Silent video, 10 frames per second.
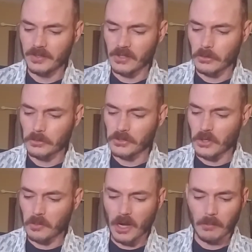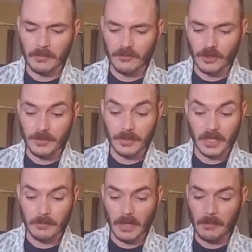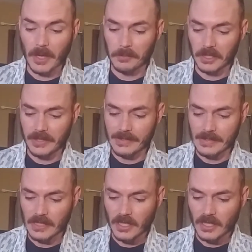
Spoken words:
so it was no problem for him to come by my place.